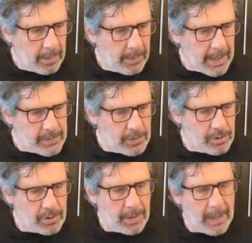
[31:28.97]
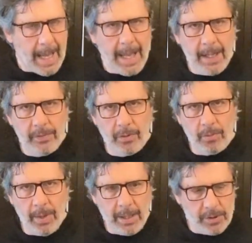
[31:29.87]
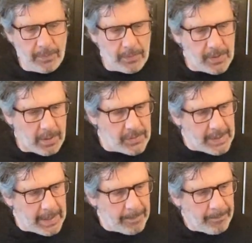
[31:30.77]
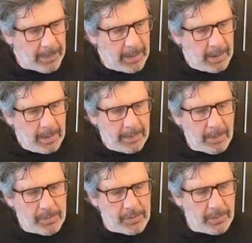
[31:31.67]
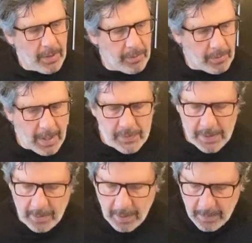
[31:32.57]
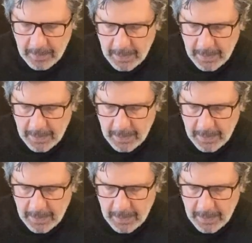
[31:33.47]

That's usually the high end of the range for tartine. Then we do the other criteria.